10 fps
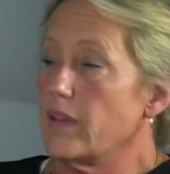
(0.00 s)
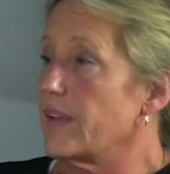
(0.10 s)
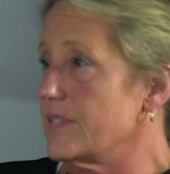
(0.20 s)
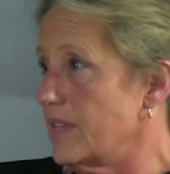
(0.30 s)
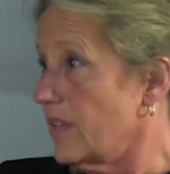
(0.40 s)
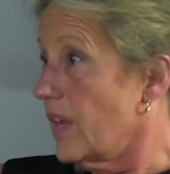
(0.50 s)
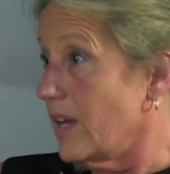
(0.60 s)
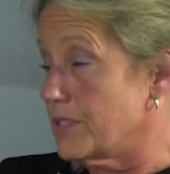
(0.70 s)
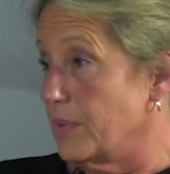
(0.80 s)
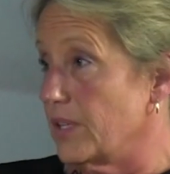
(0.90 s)
like I said, the
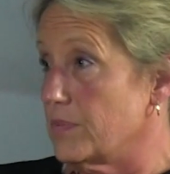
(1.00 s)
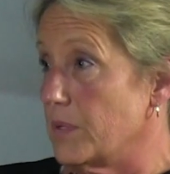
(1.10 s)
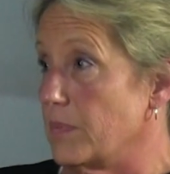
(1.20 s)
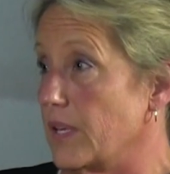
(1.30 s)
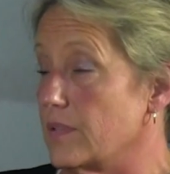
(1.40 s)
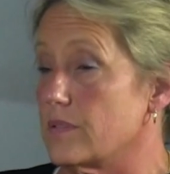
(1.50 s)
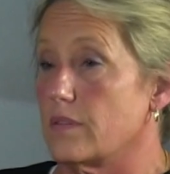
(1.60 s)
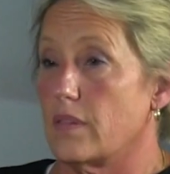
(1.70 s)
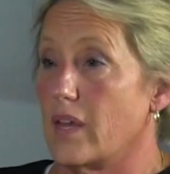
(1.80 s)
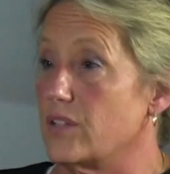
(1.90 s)
cash management piece,
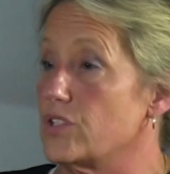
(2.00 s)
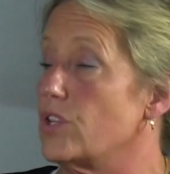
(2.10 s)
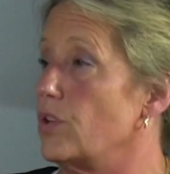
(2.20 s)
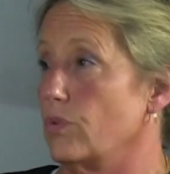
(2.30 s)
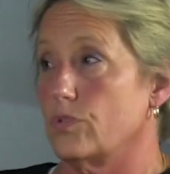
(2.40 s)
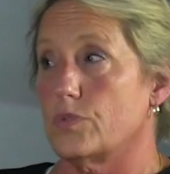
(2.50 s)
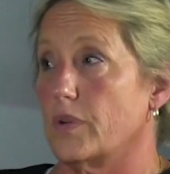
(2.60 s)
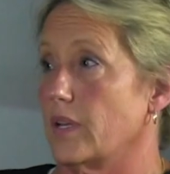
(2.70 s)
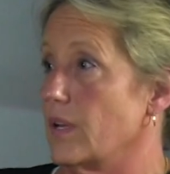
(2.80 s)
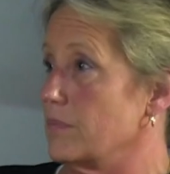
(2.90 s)
that is huge
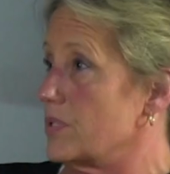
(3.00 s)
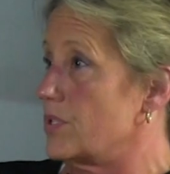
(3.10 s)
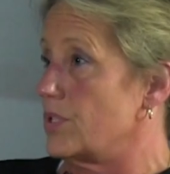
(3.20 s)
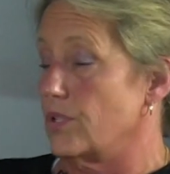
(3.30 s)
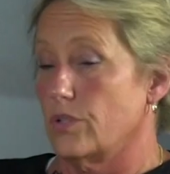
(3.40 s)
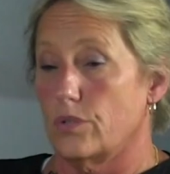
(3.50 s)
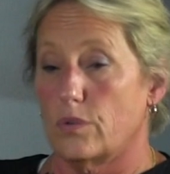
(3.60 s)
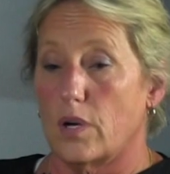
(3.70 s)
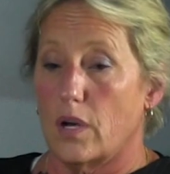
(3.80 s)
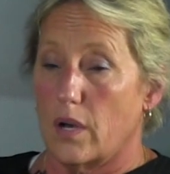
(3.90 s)
when it comes
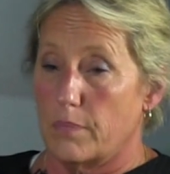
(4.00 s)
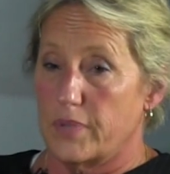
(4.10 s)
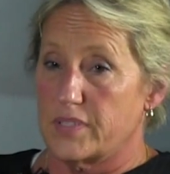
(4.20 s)
to um,